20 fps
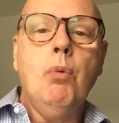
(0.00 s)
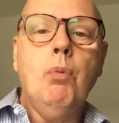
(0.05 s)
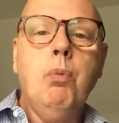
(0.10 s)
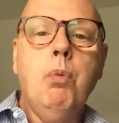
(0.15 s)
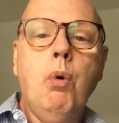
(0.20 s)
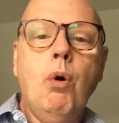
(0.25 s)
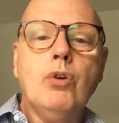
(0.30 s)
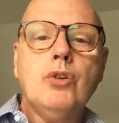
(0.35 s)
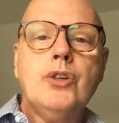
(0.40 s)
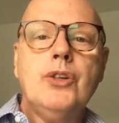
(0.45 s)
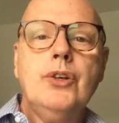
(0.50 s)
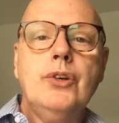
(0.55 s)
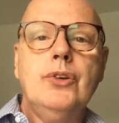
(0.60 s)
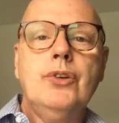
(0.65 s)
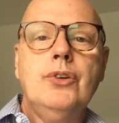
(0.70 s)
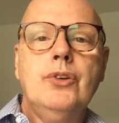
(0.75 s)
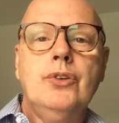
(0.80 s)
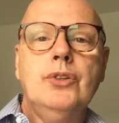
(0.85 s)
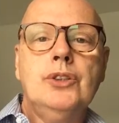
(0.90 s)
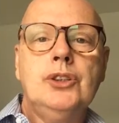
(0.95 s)
what do you
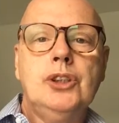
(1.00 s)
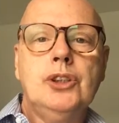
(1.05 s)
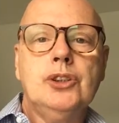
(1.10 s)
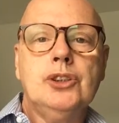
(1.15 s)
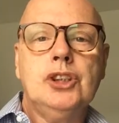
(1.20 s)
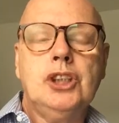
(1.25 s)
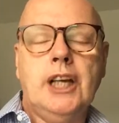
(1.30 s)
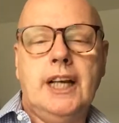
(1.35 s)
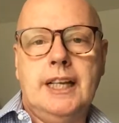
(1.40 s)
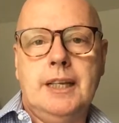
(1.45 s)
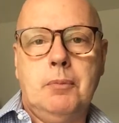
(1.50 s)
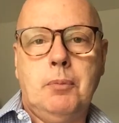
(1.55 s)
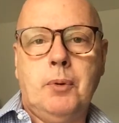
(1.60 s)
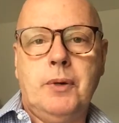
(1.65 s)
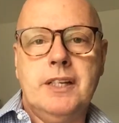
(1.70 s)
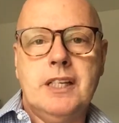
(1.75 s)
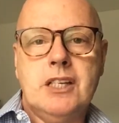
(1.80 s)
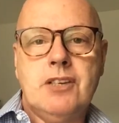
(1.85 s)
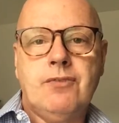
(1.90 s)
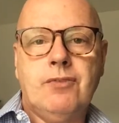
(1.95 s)
use your jelly
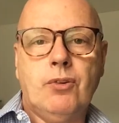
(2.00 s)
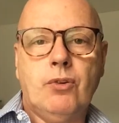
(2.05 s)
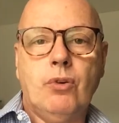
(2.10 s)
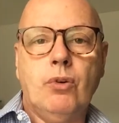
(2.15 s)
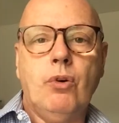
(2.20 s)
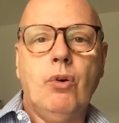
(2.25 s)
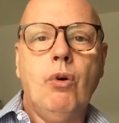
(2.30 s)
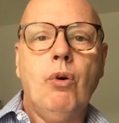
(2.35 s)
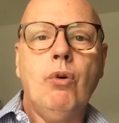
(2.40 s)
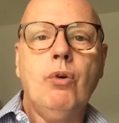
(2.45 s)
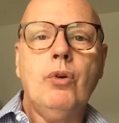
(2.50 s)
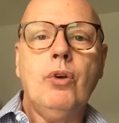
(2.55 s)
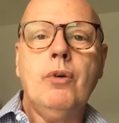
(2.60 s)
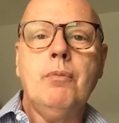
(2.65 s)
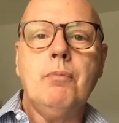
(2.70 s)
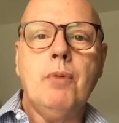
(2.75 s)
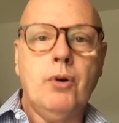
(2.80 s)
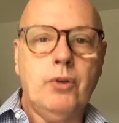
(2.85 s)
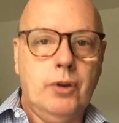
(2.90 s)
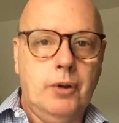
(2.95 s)
prints for, or your
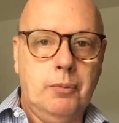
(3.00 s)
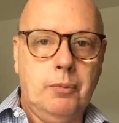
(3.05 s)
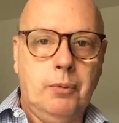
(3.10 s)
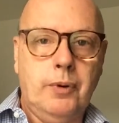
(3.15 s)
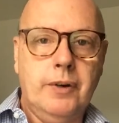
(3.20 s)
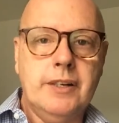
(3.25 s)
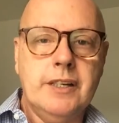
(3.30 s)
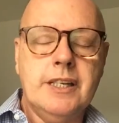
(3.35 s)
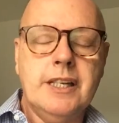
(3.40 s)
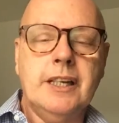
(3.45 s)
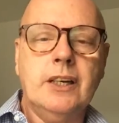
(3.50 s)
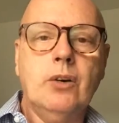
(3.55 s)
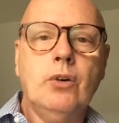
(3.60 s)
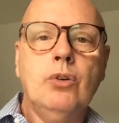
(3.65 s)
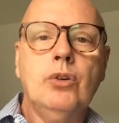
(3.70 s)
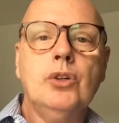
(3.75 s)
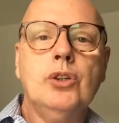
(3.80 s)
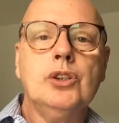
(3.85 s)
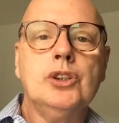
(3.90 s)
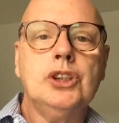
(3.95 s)
mono printing,
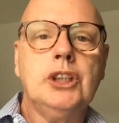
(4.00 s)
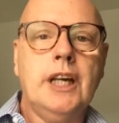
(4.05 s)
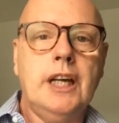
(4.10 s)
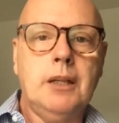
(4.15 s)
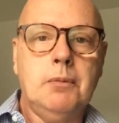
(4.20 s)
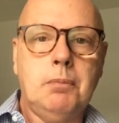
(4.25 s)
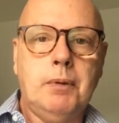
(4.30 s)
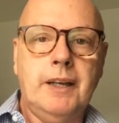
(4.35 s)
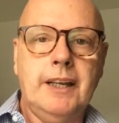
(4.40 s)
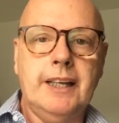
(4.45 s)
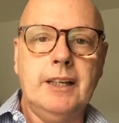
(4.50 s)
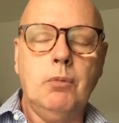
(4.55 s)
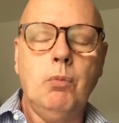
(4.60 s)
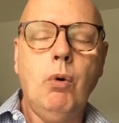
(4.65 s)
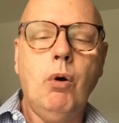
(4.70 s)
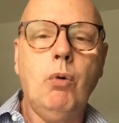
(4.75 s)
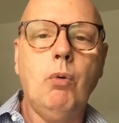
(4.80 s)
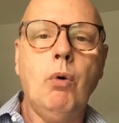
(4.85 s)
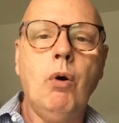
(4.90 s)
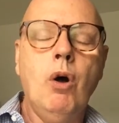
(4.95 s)
or your gel plate?
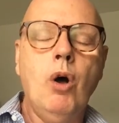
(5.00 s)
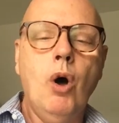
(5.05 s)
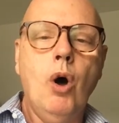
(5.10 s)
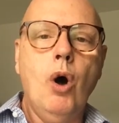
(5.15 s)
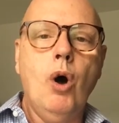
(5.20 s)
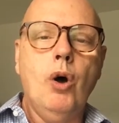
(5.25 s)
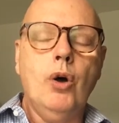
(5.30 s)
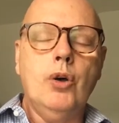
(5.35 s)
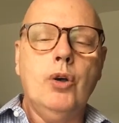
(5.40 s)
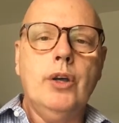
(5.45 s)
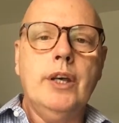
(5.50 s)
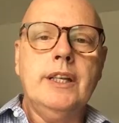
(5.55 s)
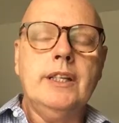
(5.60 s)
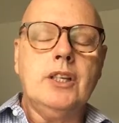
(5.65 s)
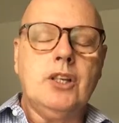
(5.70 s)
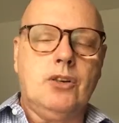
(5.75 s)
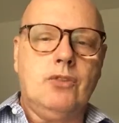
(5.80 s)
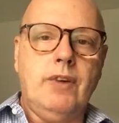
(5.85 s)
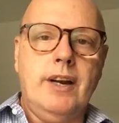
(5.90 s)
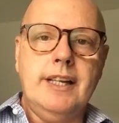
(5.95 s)
It's
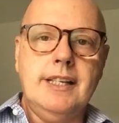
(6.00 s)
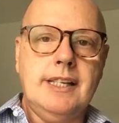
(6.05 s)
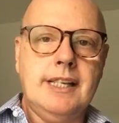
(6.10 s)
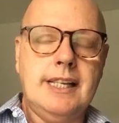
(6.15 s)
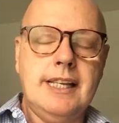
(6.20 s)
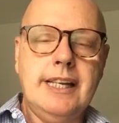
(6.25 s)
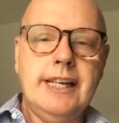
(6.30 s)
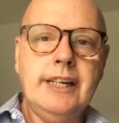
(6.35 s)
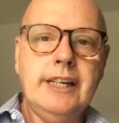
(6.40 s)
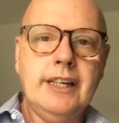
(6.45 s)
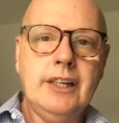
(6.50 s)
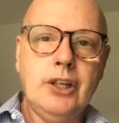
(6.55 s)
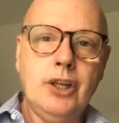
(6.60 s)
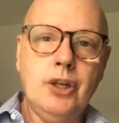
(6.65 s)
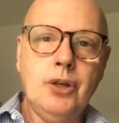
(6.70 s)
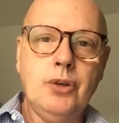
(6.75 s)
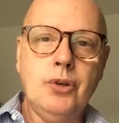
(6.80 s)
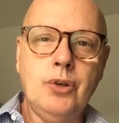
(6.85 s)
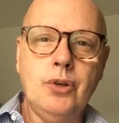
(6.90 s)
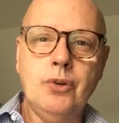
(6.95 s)
great seeing
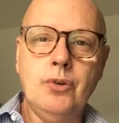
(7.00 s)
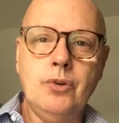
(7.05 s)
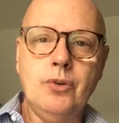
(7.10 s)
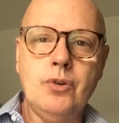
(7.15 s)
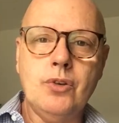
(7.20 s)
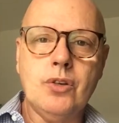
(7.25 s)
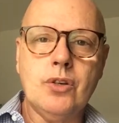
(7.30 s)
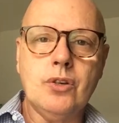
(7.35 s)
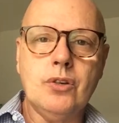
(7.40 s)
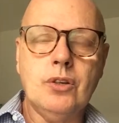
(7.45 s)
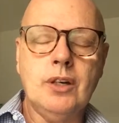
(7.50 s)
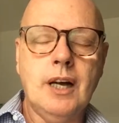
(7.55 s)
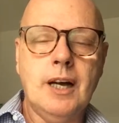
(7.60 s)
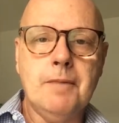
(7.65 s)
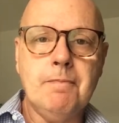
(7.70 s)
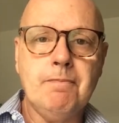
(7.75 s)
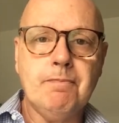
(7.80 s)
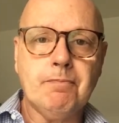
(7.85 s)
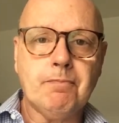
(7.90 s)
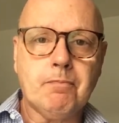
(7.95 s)
you use
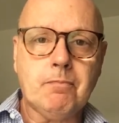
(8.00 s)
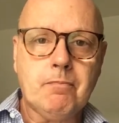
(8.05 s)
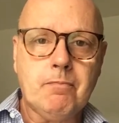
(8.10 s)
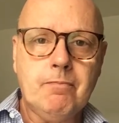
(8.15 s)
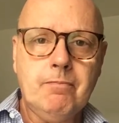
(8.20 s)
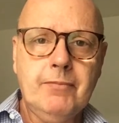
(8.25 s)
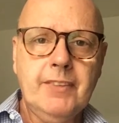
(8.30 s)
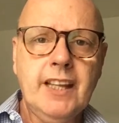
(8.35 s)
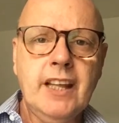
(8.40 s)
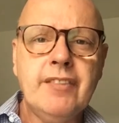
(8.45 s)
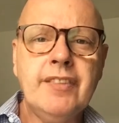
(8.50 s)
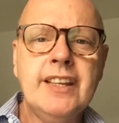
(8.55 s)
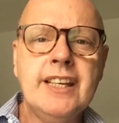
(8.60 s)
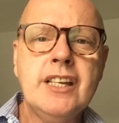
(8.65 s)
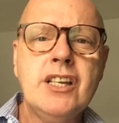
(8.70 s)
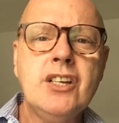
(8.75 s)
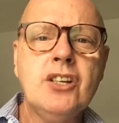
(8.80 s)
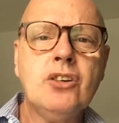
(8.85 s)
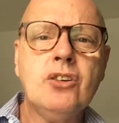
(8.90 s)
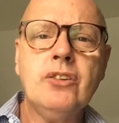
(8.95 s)
these
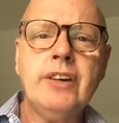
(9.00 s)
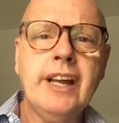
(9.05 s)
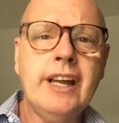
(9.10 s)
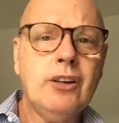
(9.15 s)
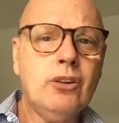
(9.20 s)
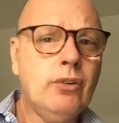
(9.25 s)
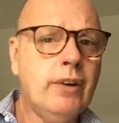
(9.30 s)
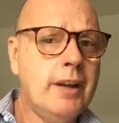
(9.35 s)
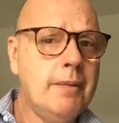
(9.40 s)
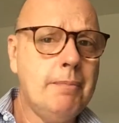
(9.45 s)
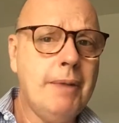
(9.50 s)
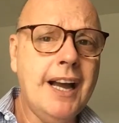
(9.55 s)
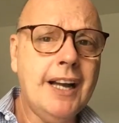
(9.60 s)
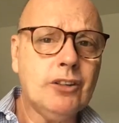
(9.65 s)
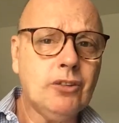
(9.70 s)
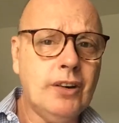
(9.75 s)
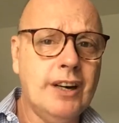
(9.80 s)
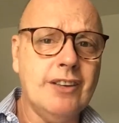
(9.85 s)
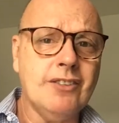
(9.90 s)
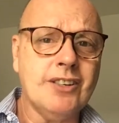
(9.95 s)
to create great
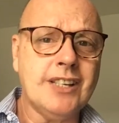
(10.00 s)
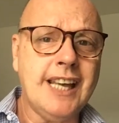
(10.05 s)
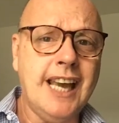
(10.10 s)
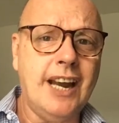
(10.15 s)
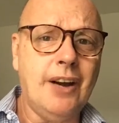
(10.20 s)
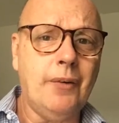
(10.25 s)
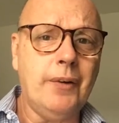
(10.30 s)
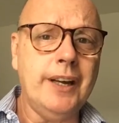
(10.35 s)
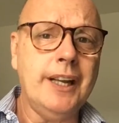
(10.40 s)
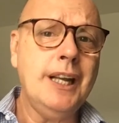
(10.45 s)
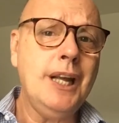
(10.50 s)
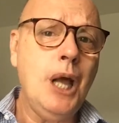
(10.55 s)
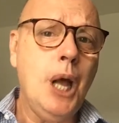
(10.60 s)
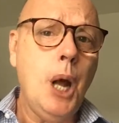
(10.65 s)
backgrounds, Ceri,